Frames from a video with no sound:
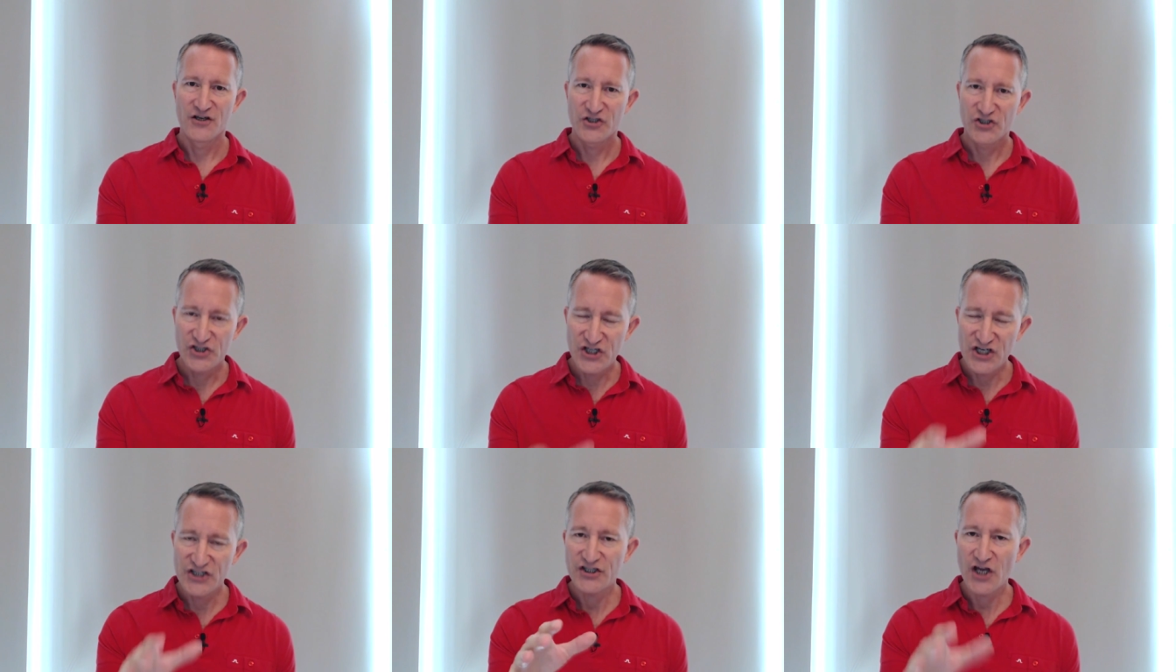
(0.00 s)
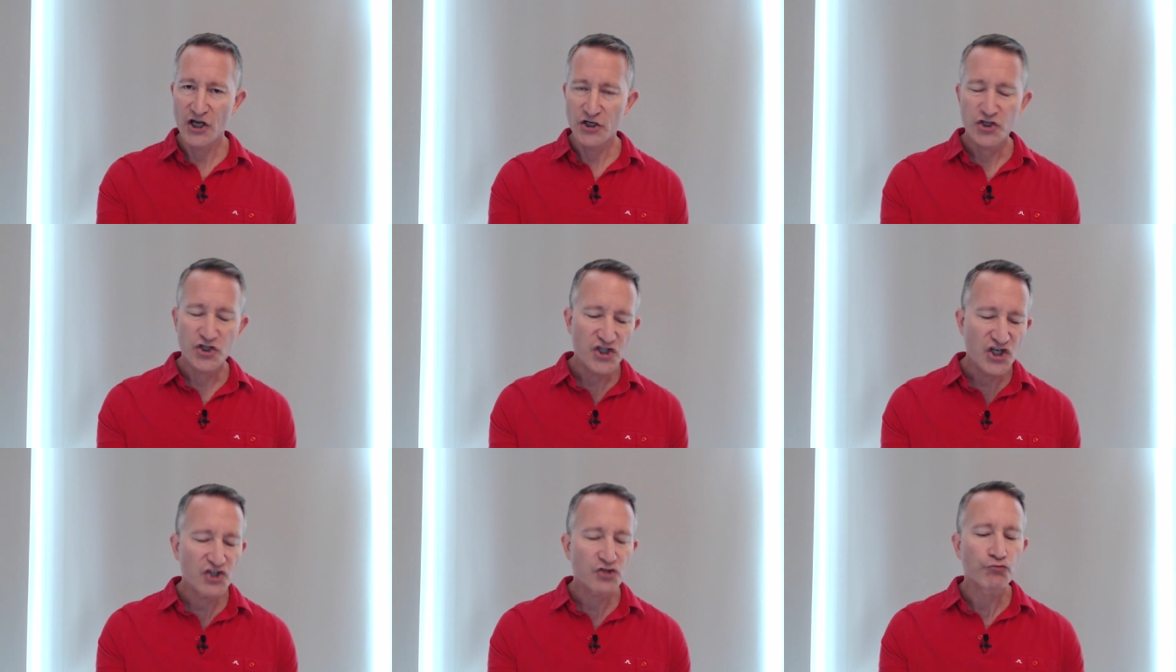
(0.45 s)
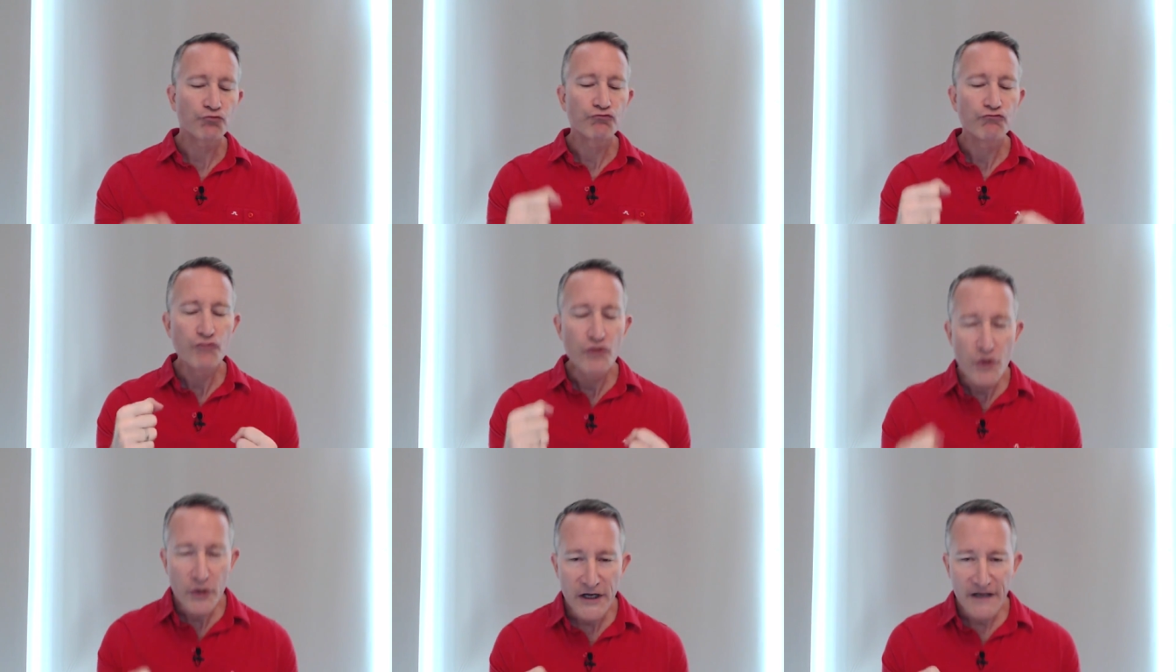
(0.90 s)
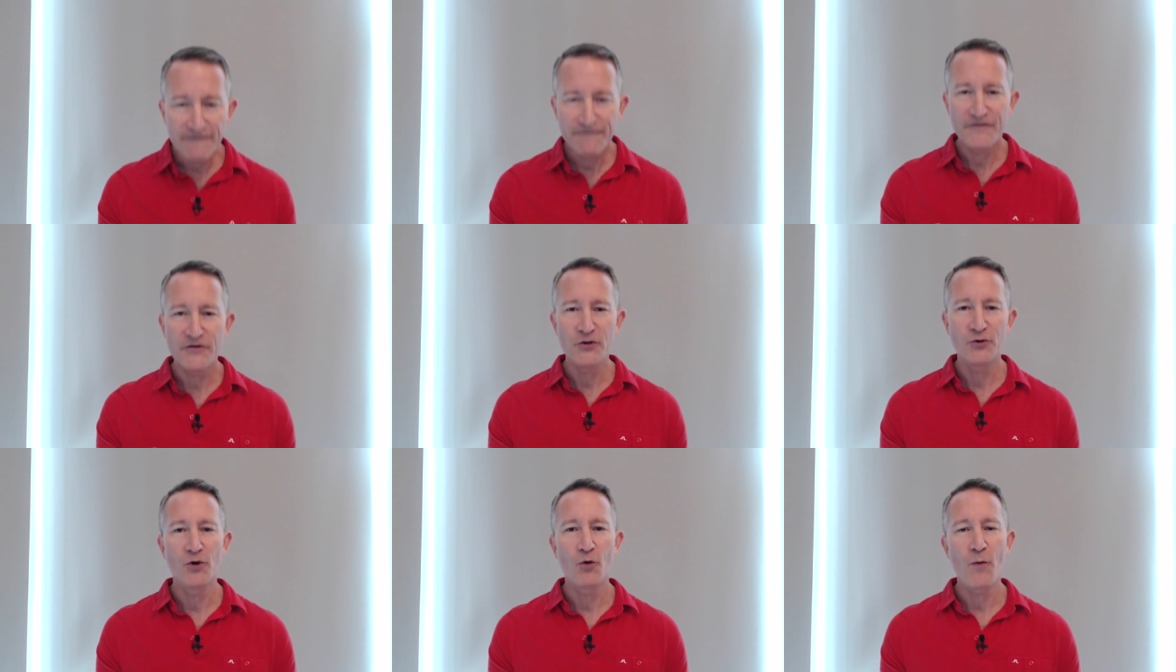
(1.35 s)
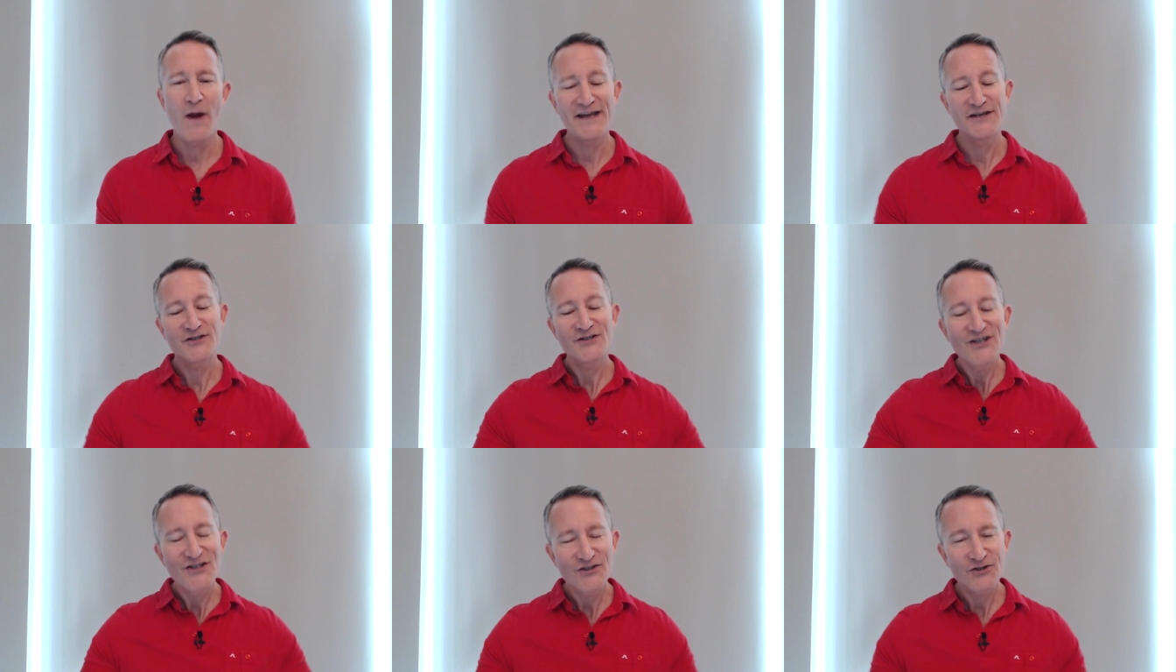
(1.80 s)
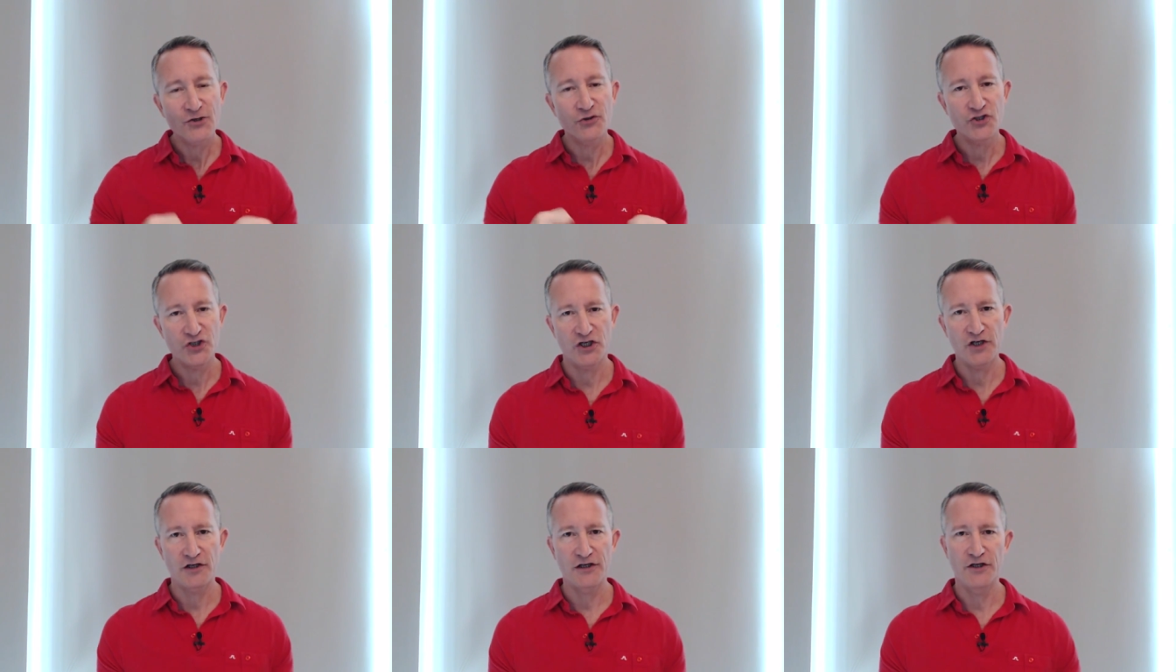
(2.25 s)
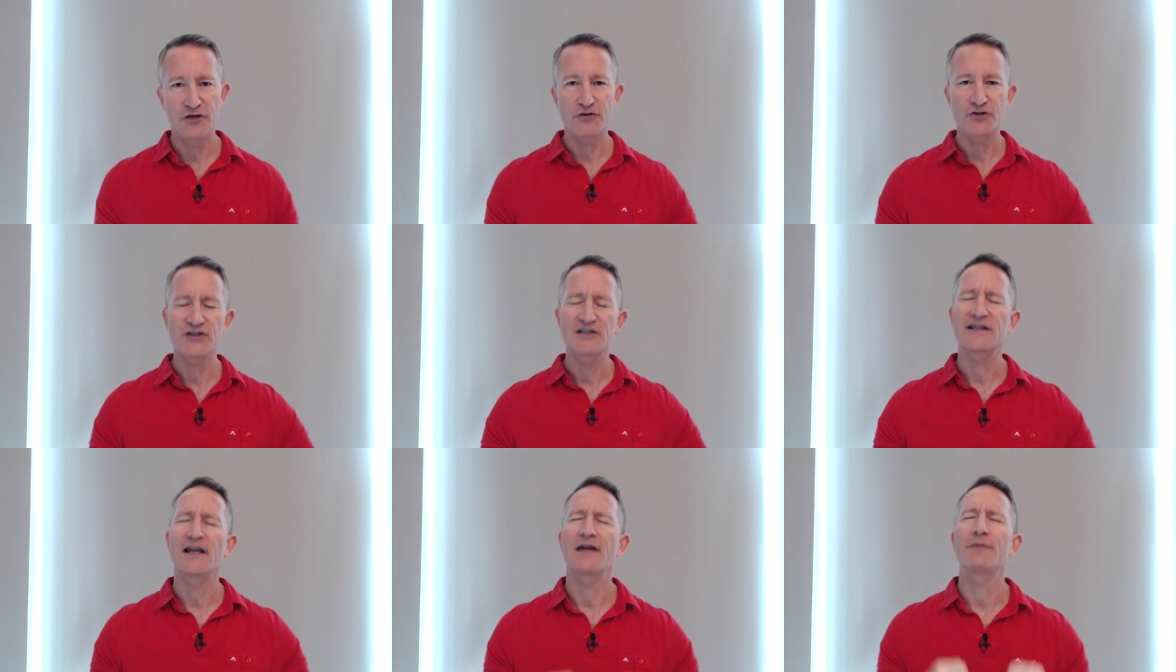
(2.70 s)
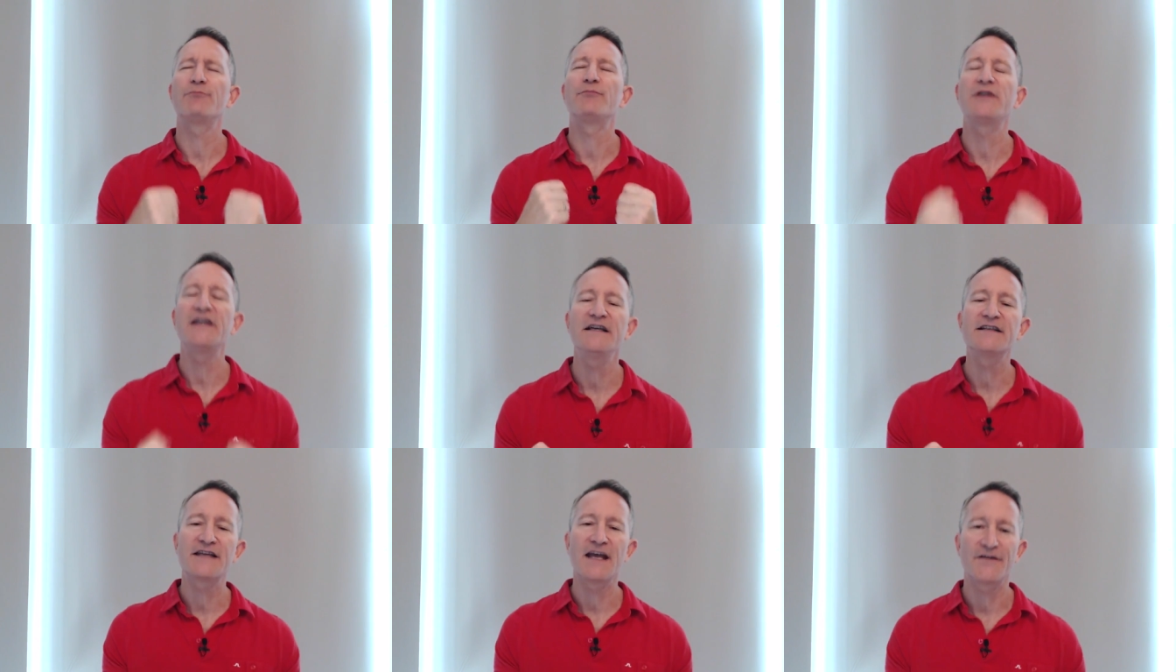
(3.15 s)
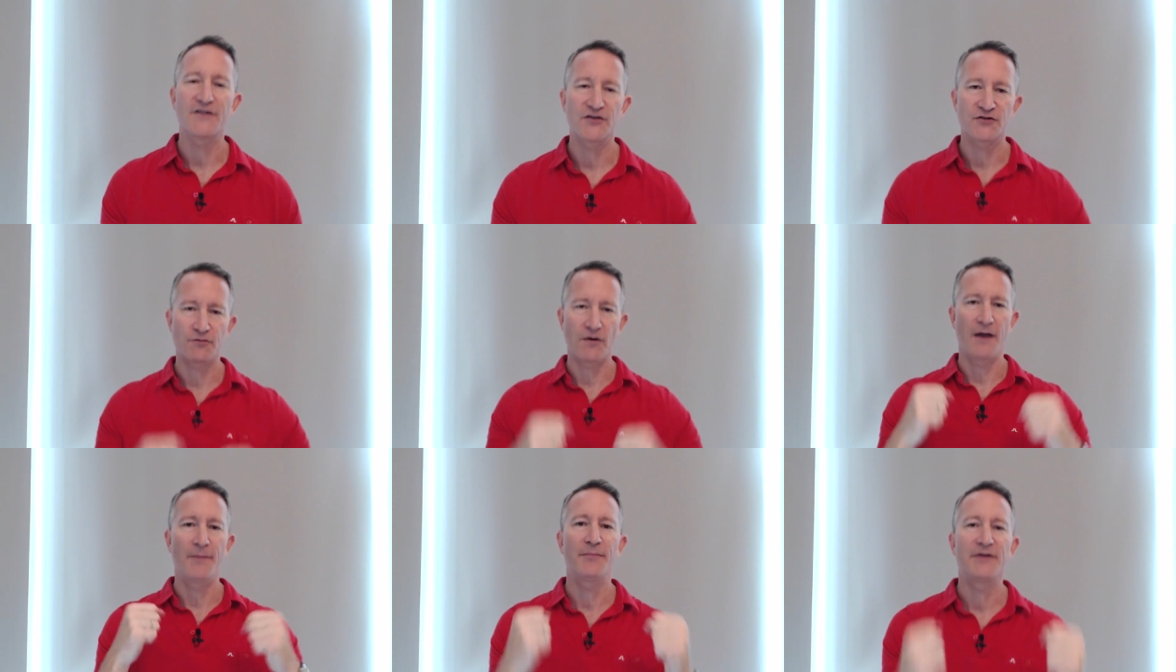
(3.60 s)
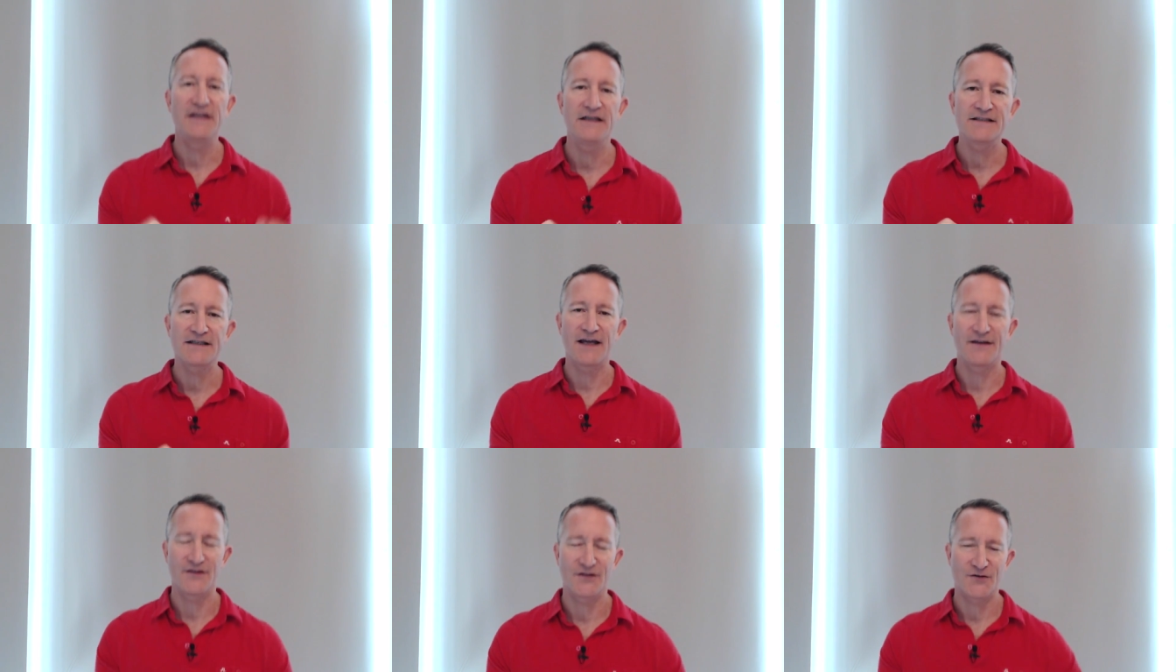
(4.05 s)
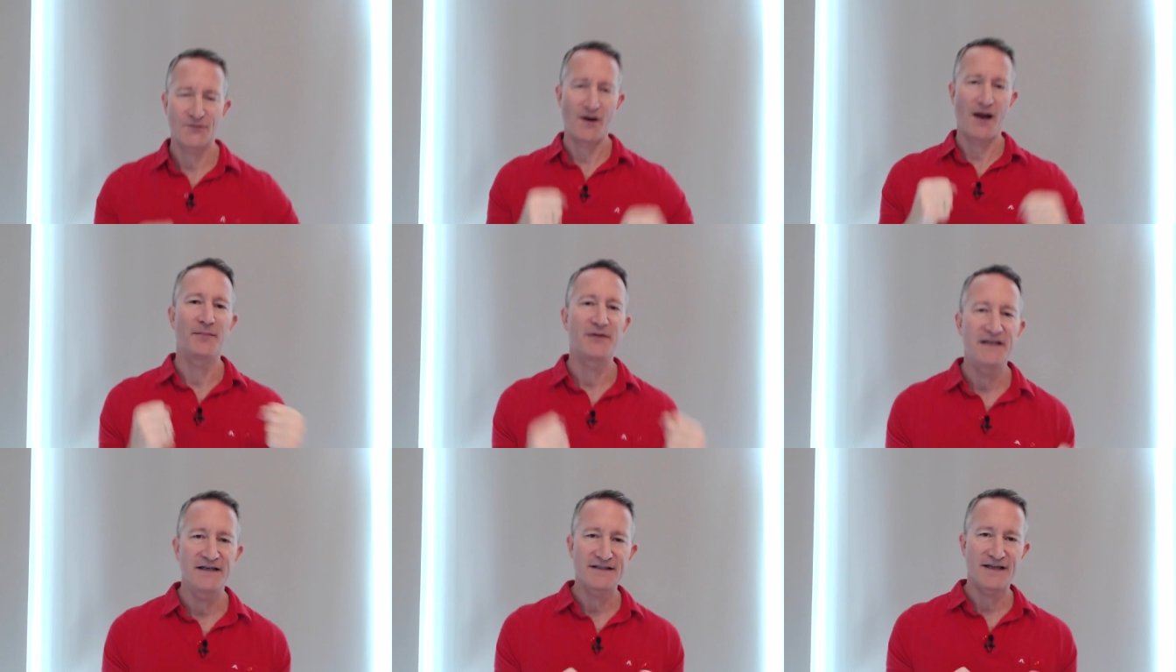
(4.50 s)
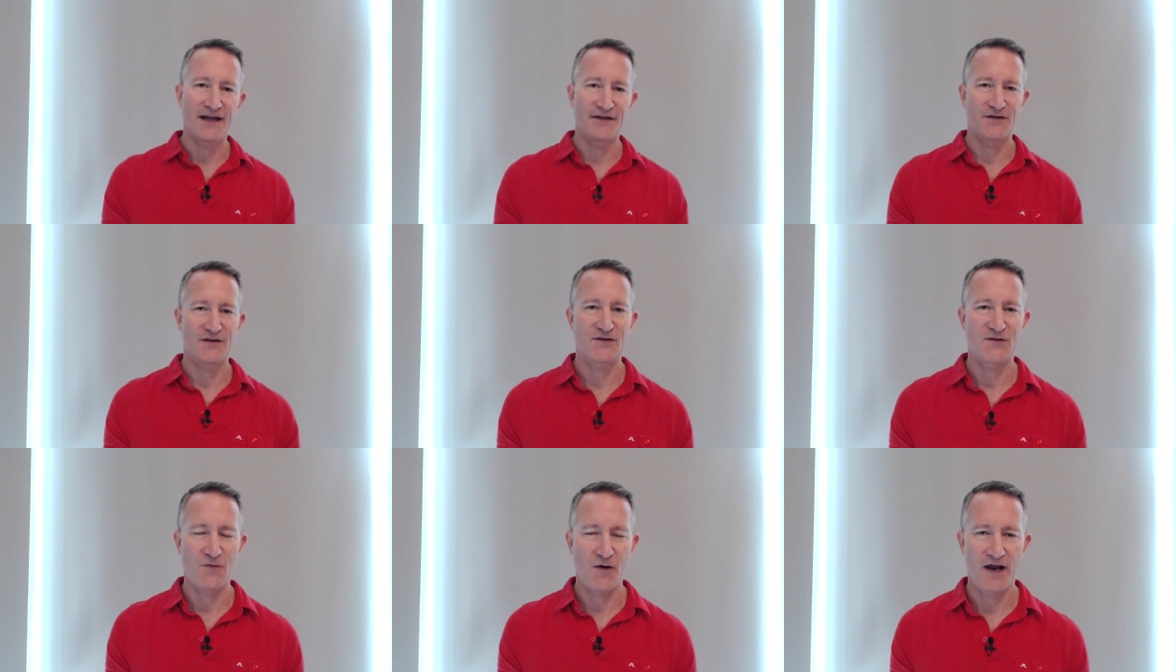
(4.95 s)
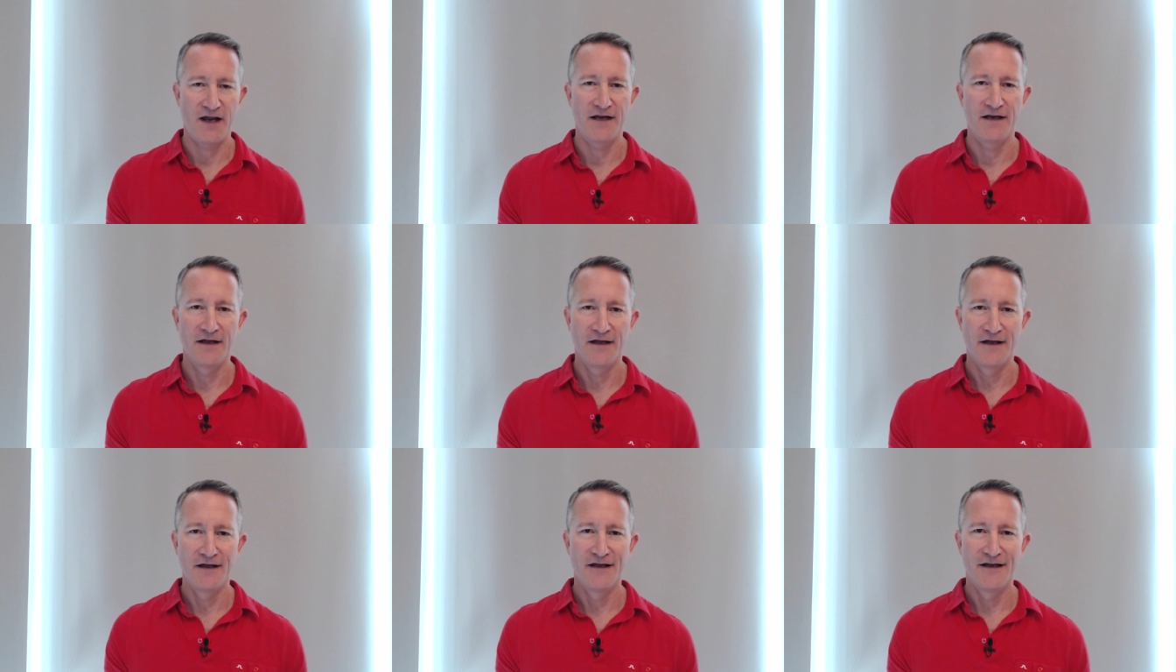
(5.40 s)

She's rooting for you to win. She's your cheerleader. She's like, please get this right. Please get this right. Please get this right.